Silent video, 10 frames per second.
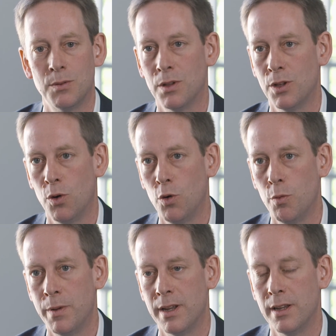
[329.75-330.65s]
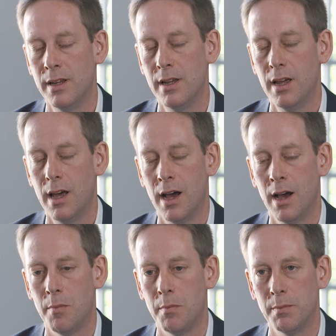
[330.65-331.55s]
What the orbit
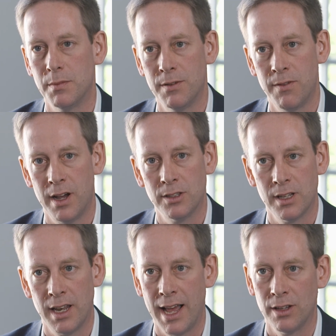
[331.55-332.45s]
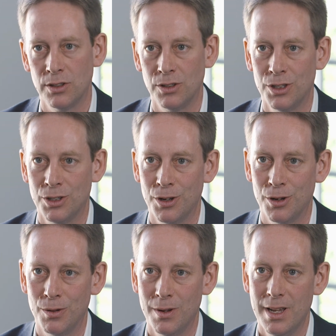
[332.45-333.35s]
device allows you to do
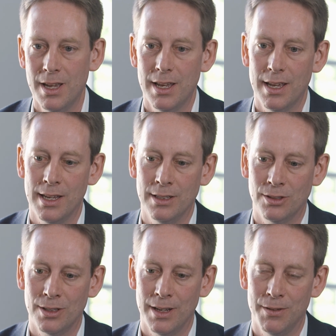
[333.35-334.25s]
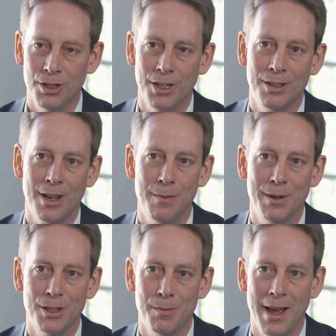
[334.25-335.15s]
is deliver gene therapy
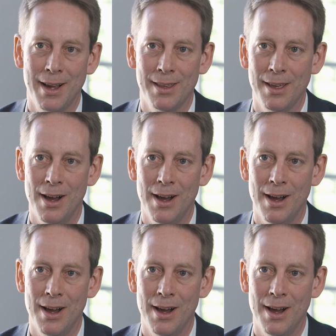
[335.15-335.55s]
to the back of the